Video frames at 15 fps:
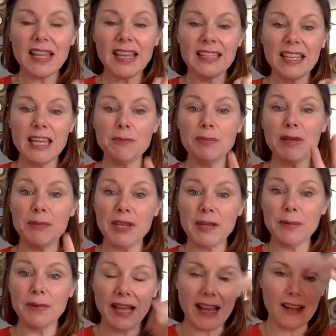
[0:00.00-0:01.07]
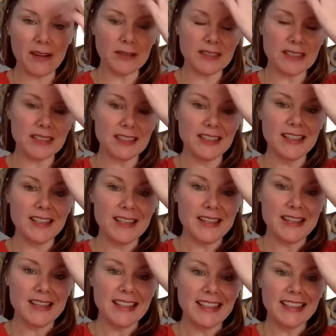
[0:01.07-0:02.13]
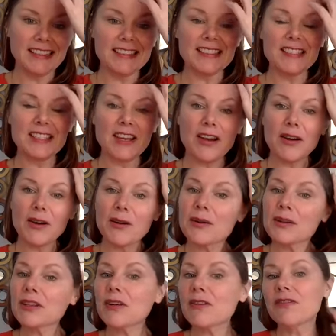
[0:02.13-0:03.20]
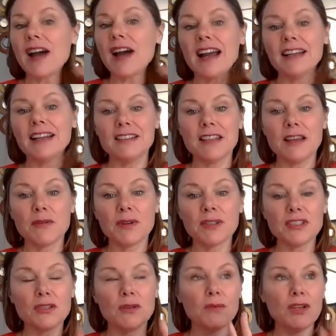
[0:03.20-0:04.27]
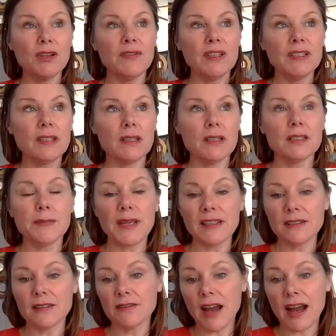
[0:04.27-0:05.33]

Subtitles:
and keeping people out. And so you'll find that once you move into the space of